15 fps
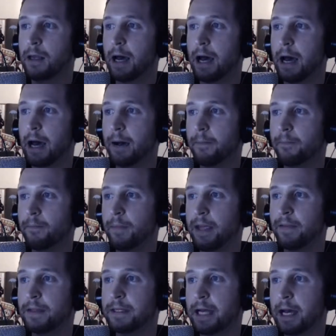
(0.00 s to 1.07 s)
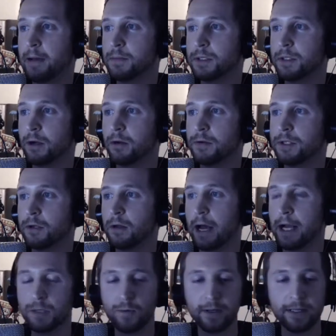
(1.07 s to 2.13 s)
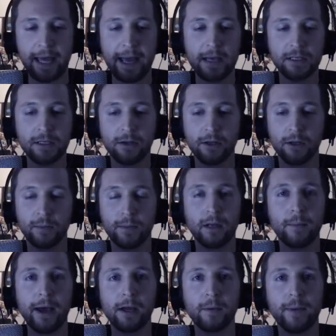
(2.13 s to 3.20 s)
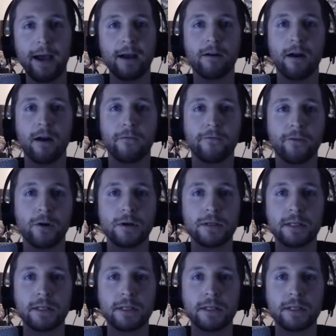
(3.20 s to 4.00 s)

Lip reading: make the time. So I just wanted to ask you a little bit about your background first.